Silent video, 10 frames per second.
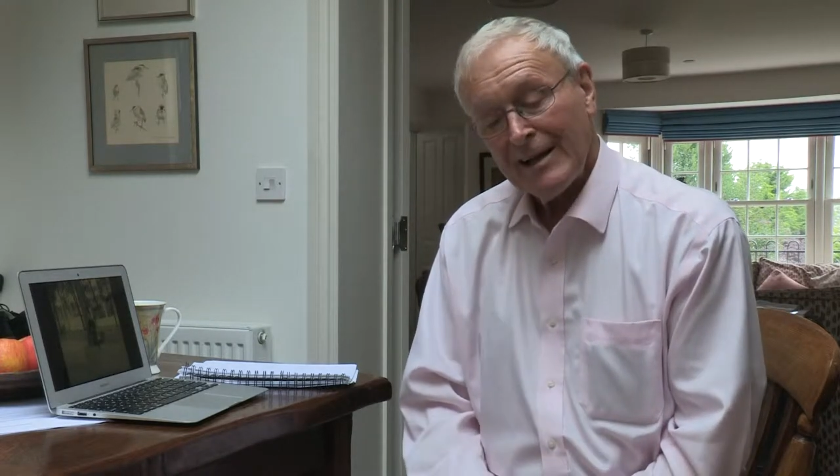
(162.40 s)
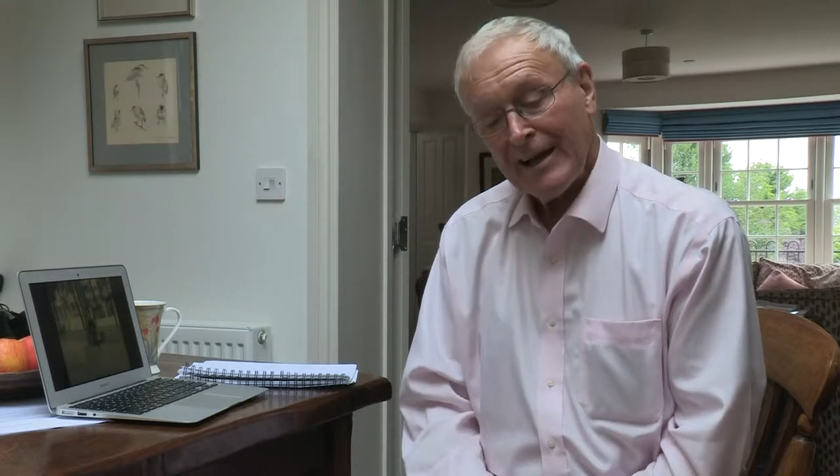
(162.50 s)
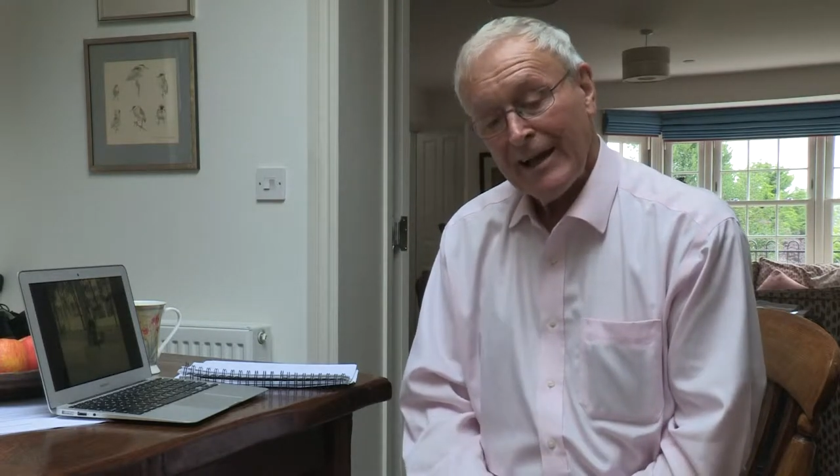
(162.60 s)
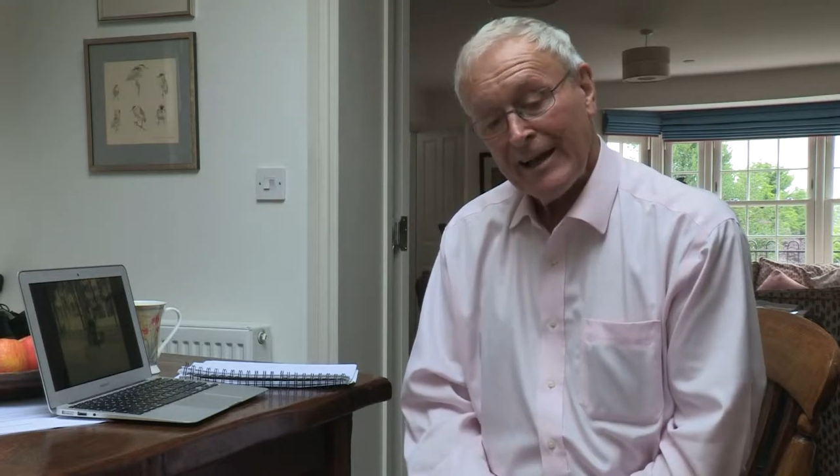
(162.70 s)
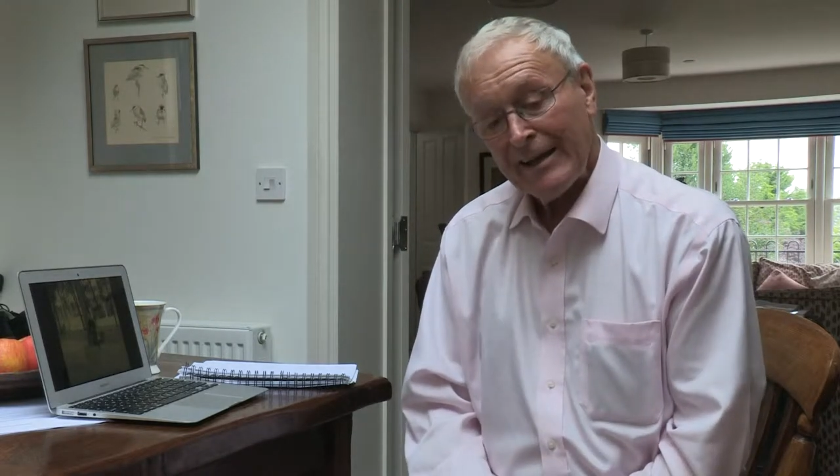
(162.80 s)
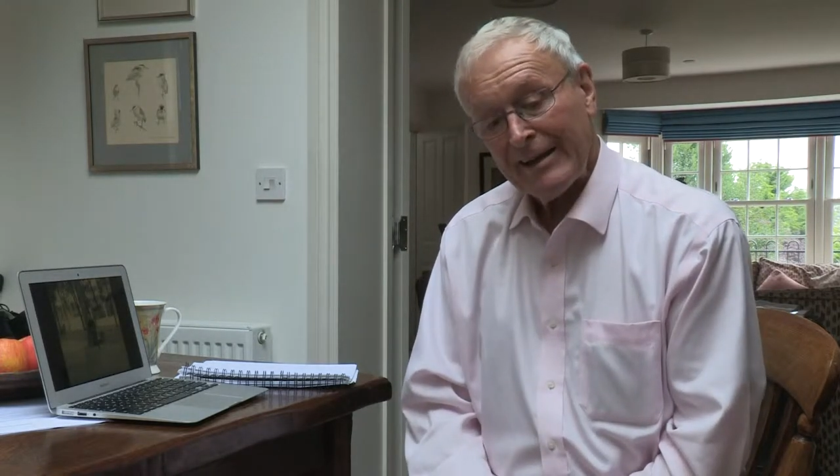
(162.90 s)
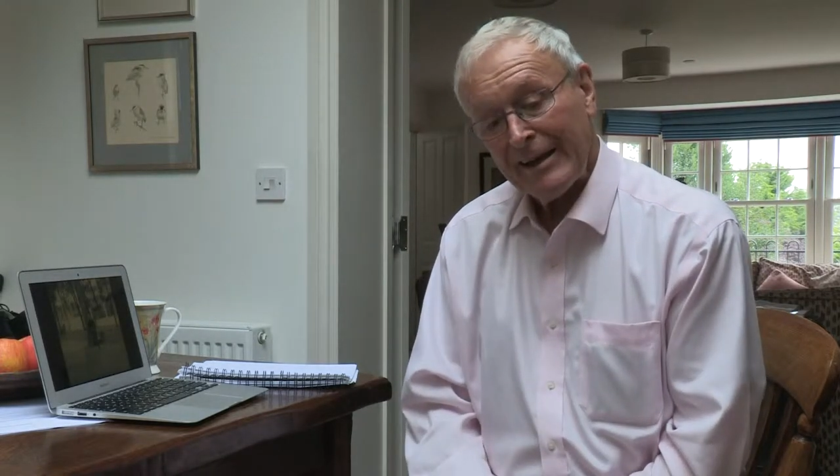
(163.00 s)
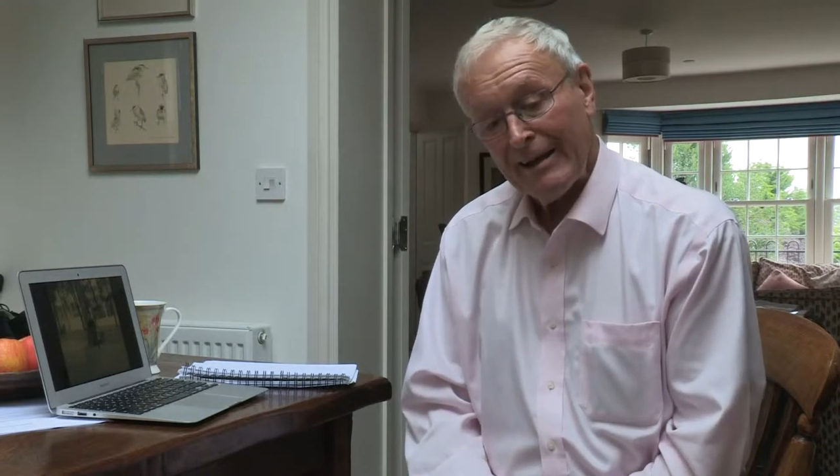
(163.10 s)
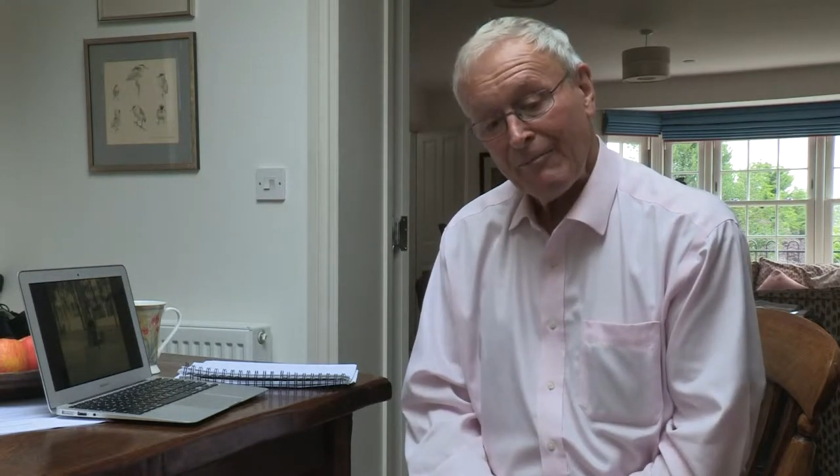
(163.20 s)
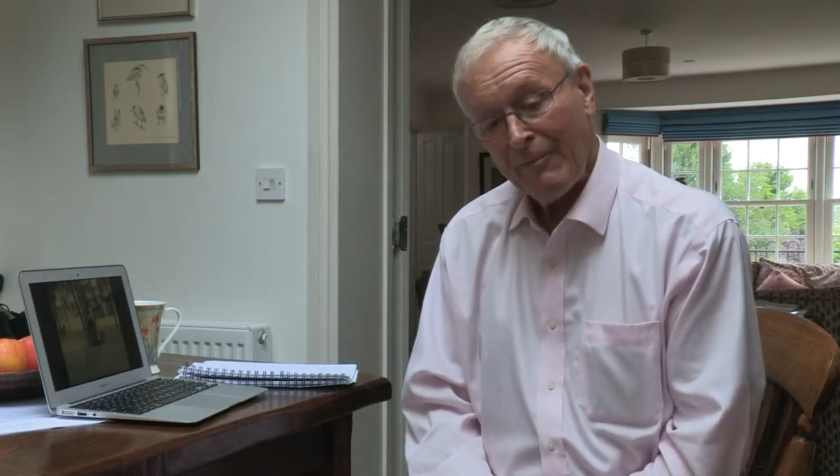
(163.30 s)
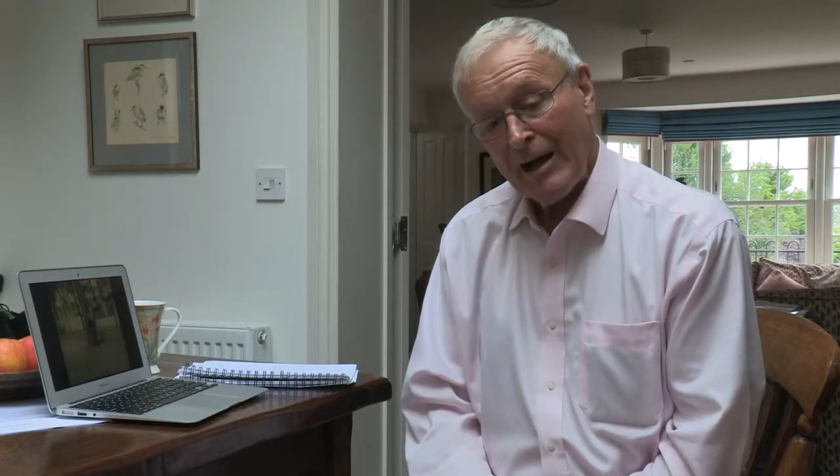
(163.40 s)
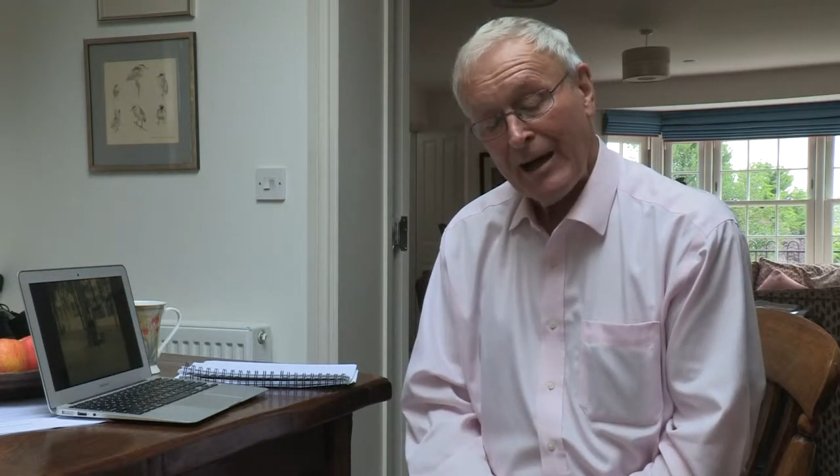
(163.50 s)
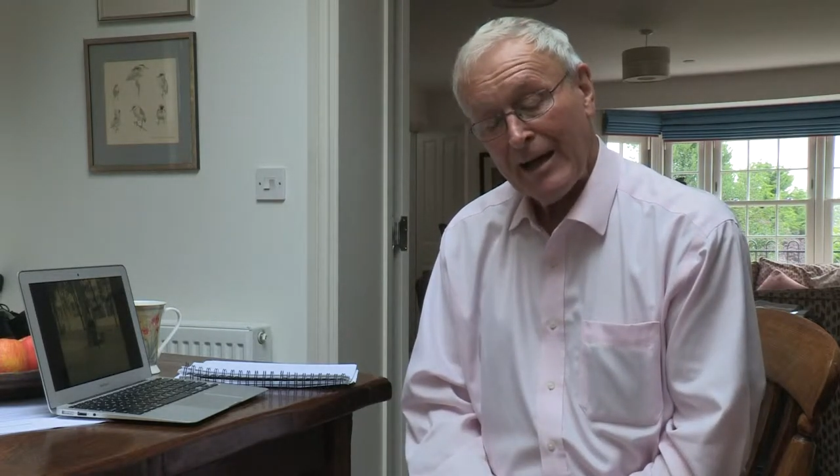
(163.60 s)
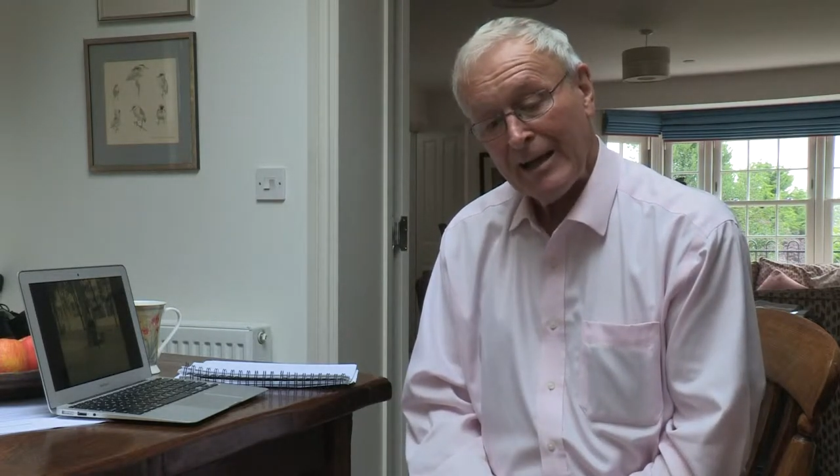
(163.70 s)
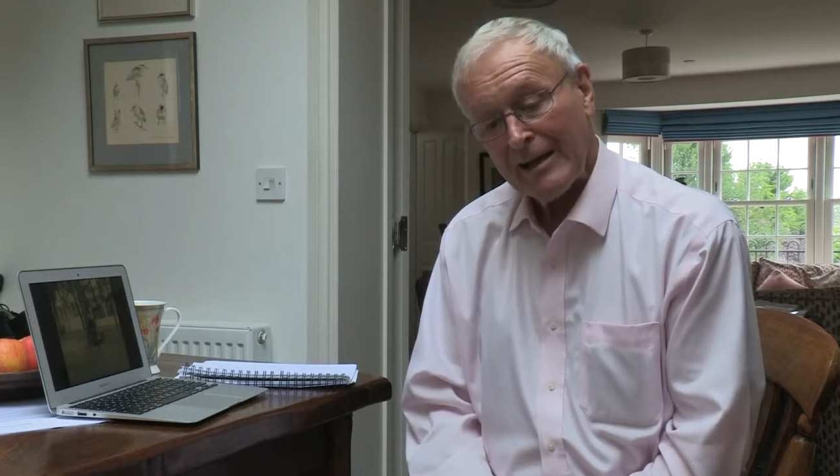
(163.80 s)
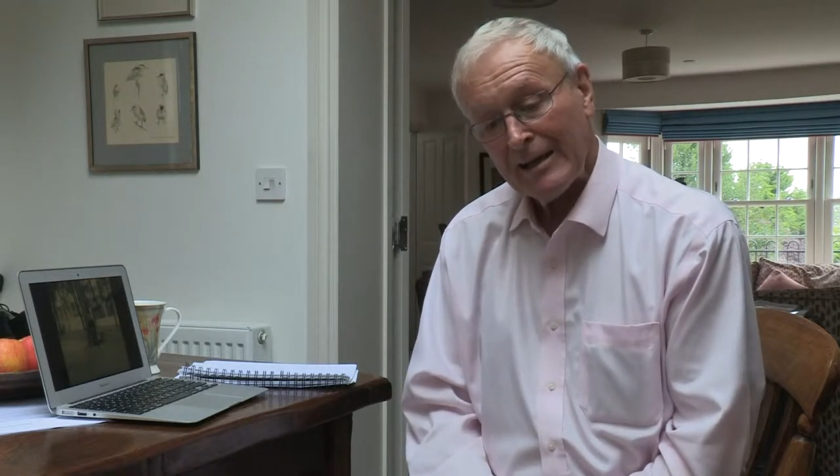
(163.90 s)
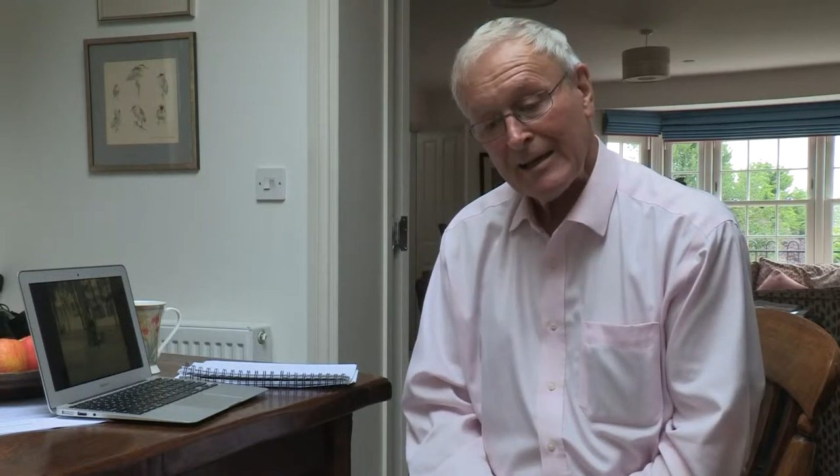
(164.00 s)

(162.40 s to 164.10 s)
And uh, my